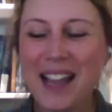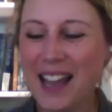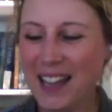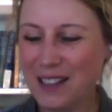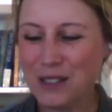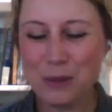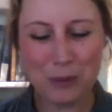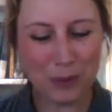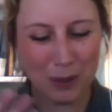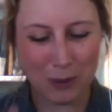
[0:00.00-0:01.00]
And
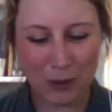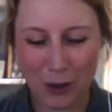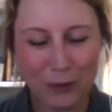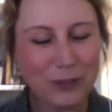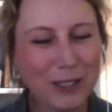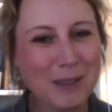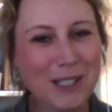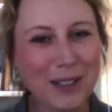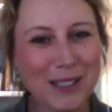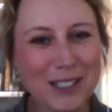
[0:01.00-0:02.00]
we will hopefully be
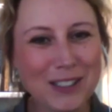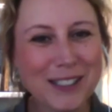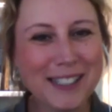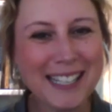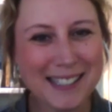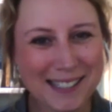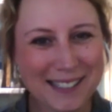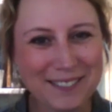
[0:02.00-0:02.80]
talking to her again soon.